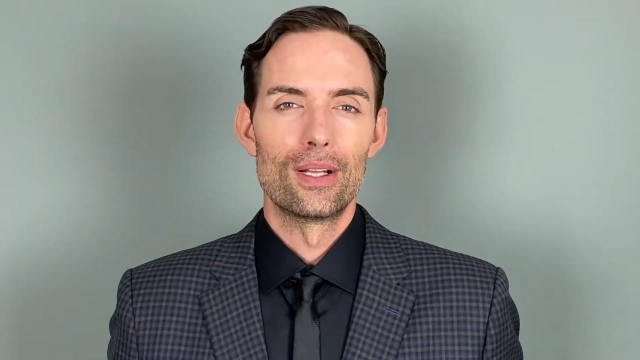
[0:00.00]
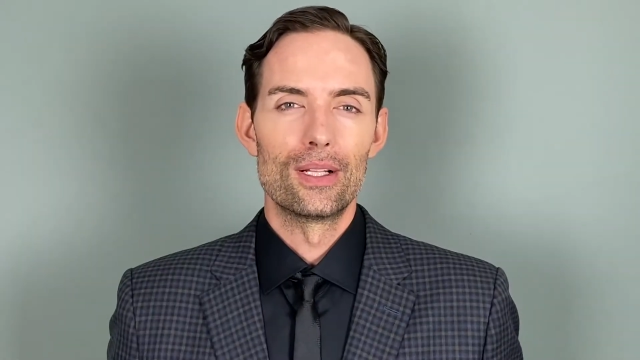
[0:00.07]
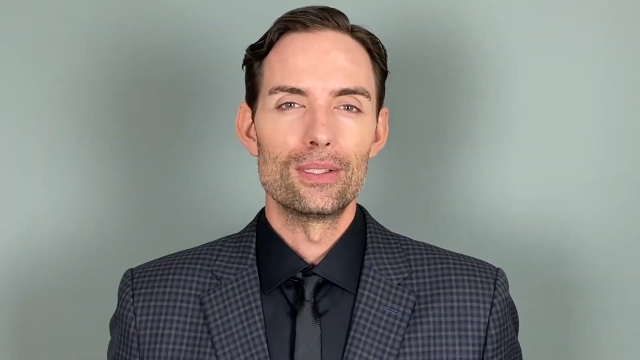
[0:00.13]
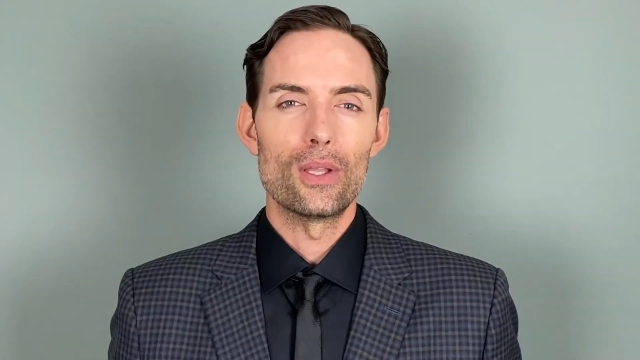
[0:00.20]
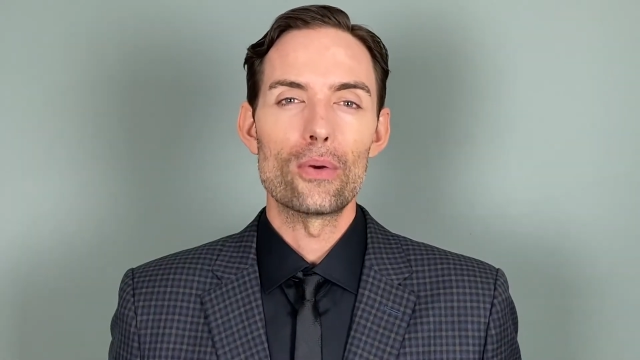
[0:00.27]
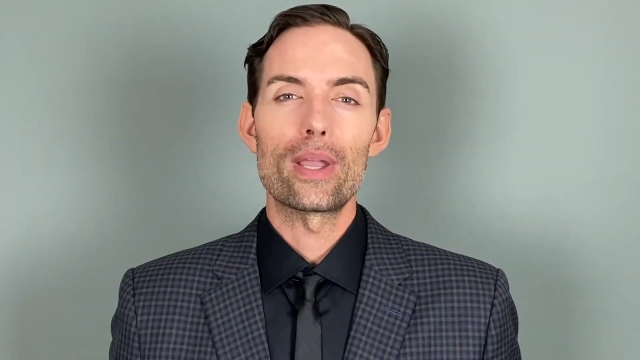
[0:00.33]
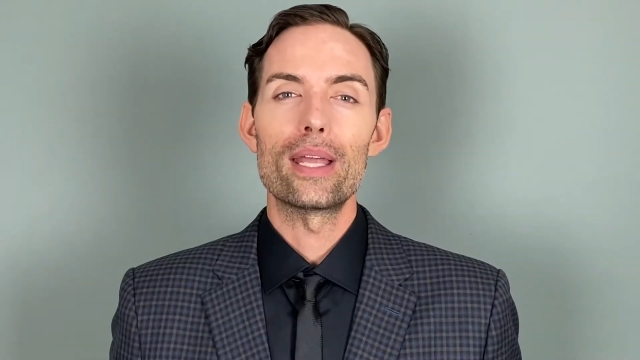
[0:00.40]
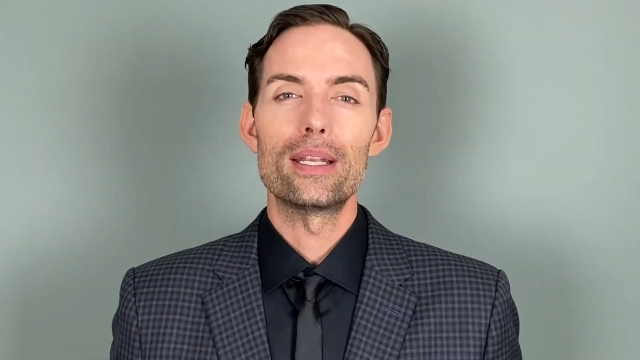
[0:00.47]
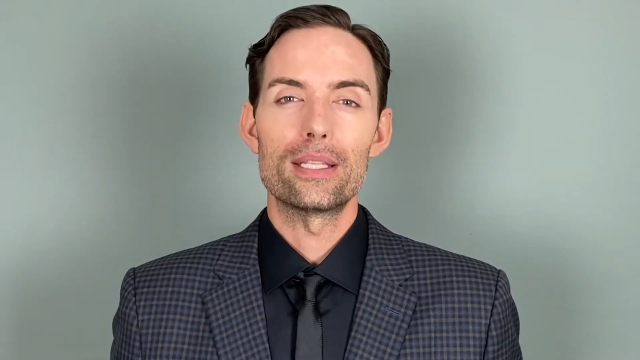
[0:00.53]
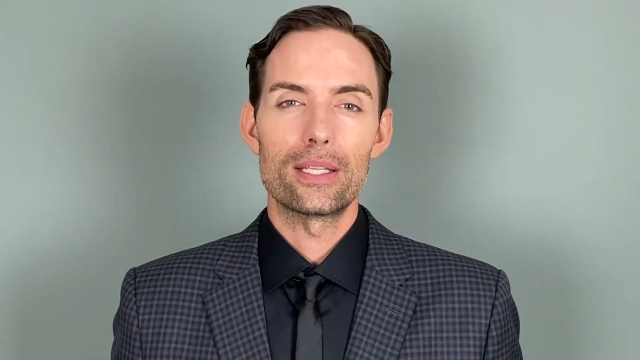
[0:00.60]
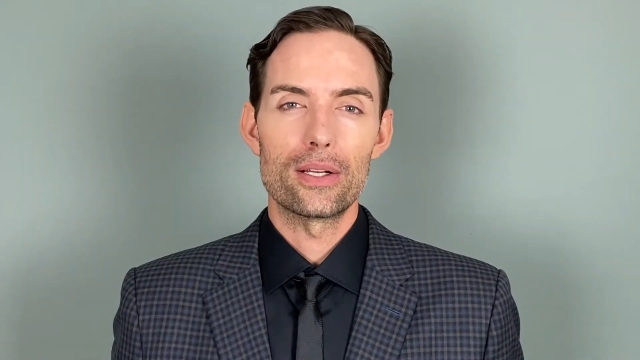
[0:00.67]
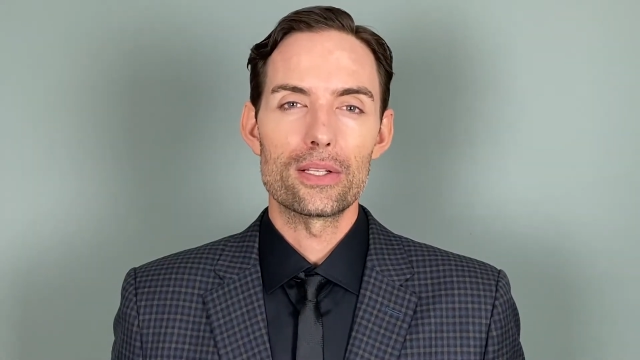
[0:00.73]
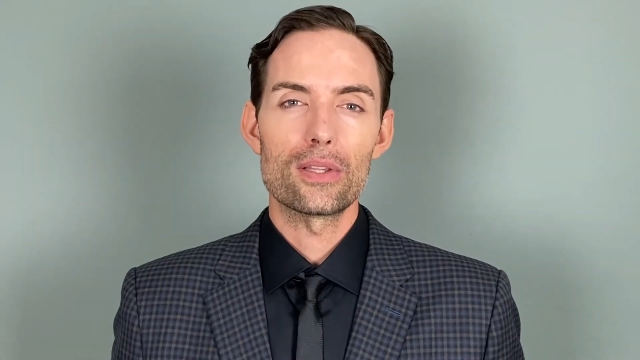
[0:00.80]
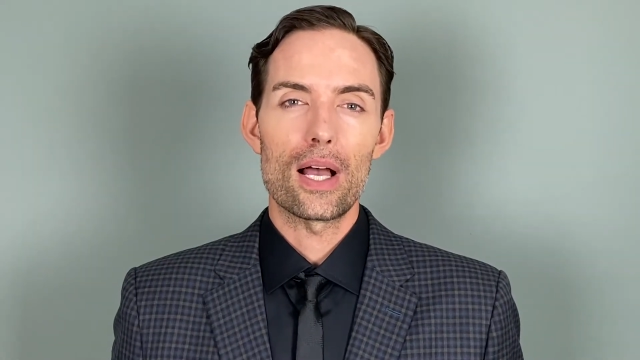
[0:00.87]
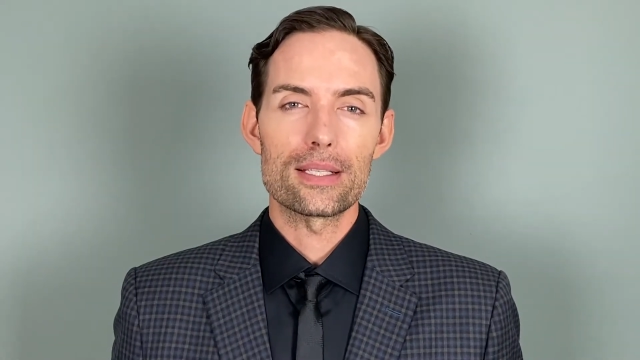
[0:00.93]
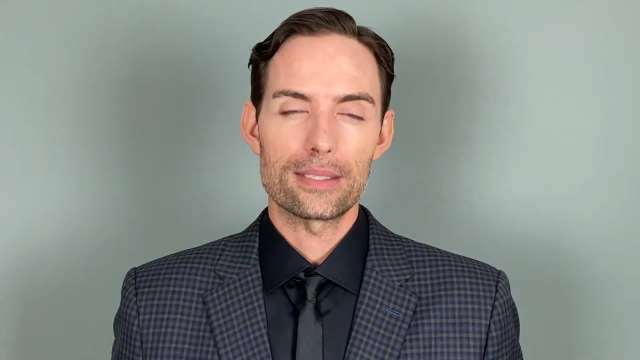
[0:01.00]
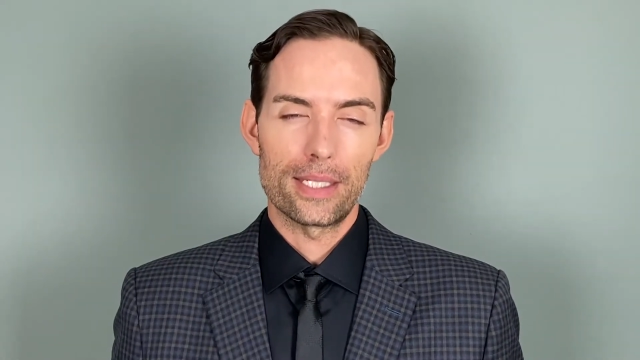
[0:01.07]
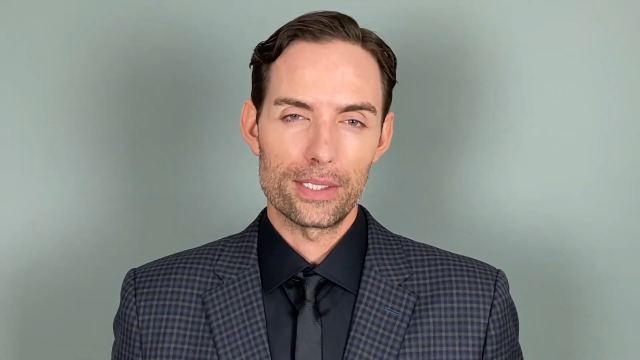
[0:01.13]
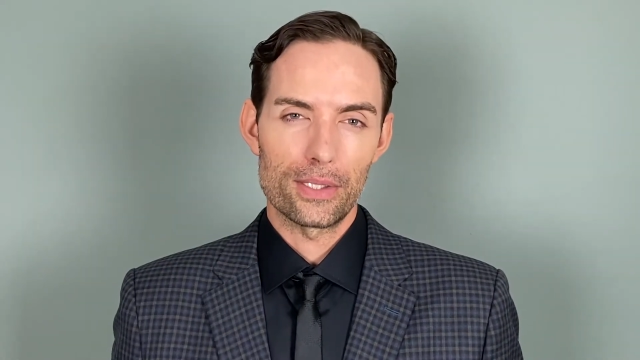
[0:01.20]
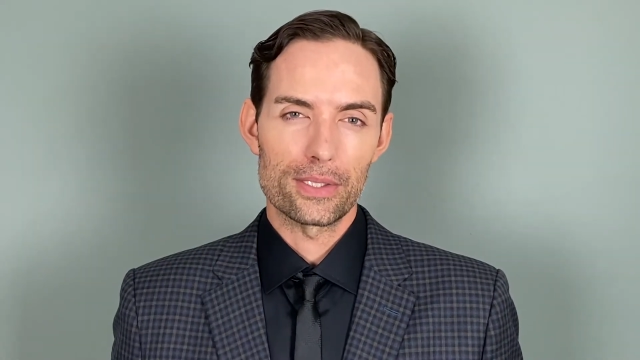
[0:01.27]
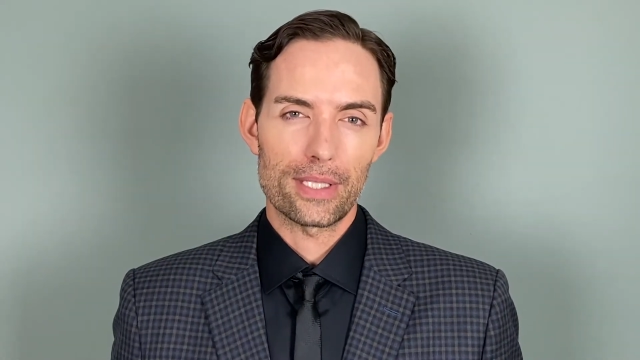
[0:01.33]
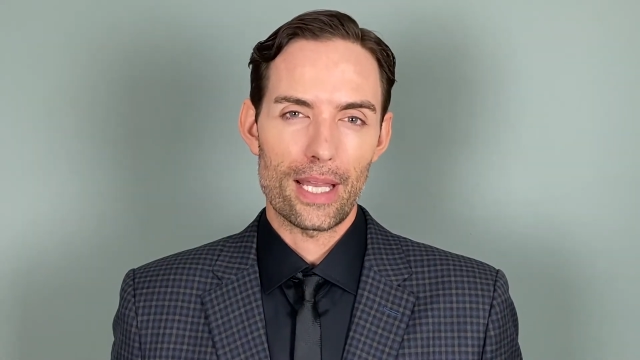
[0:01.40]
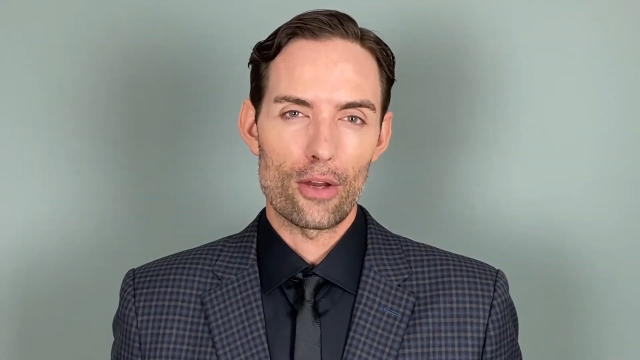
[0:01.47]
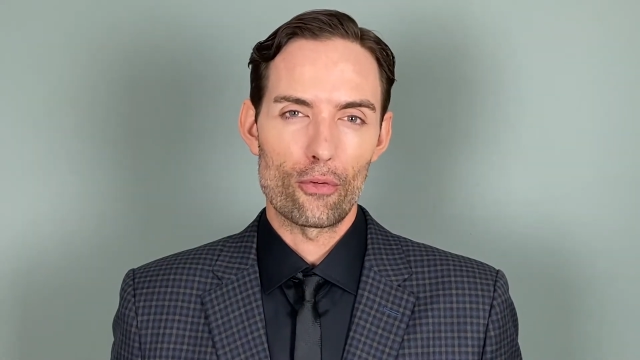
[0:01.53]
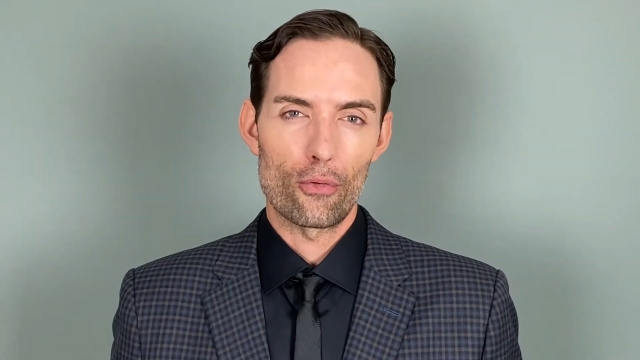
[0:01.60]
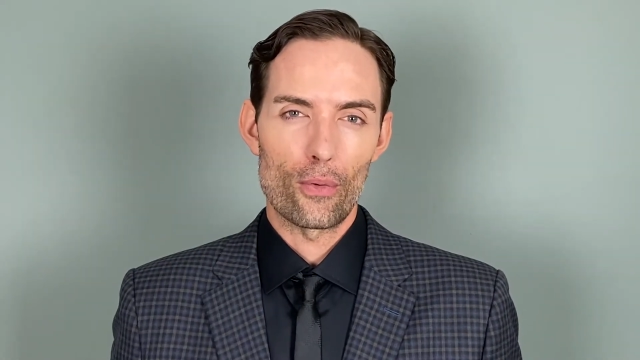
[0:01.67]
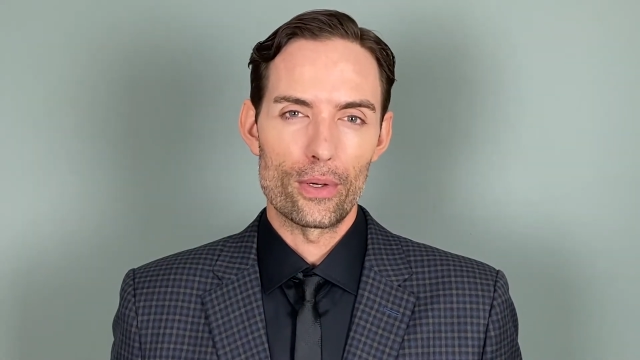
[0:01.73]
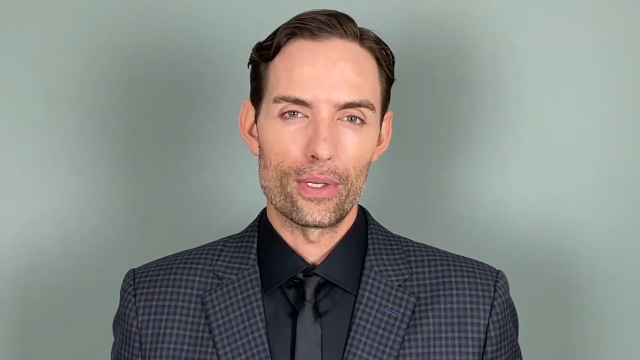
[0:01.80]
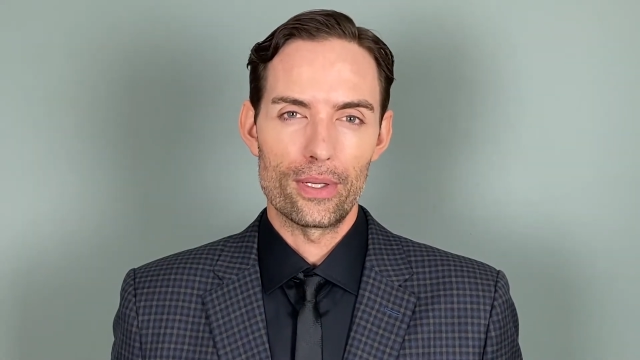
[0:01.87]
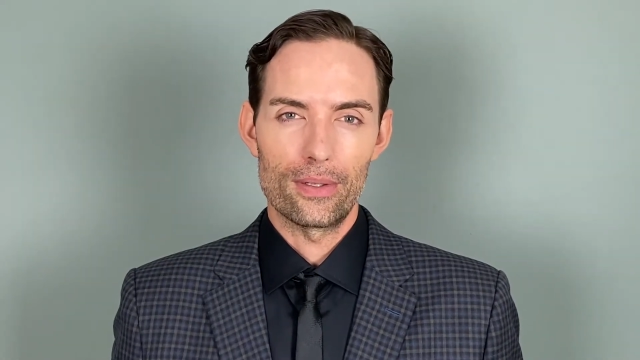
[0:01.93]
located here in Los Angeles,
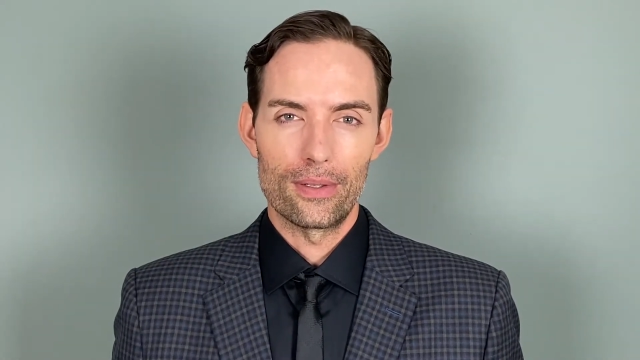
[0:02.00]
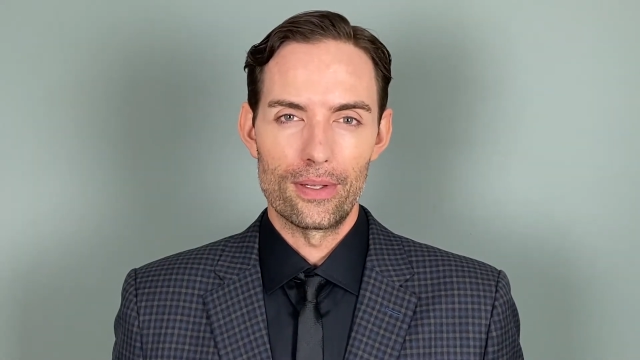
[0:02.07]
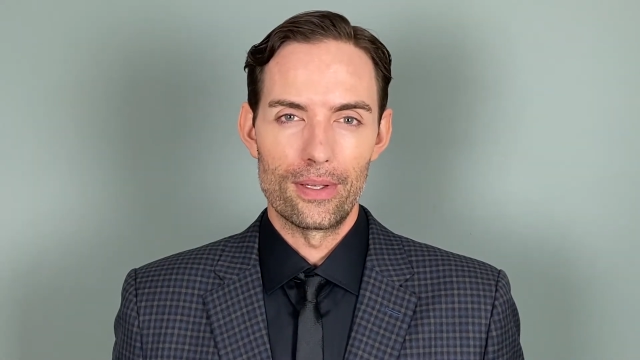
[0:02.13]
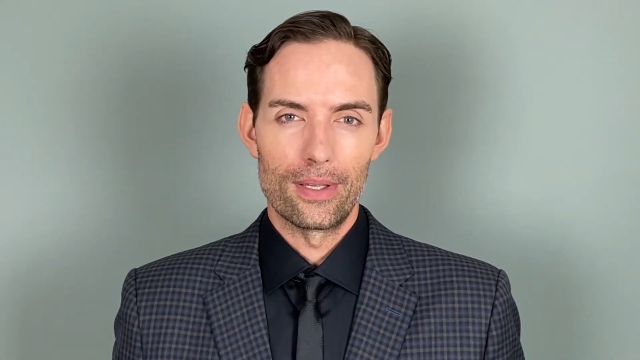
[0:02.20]
California,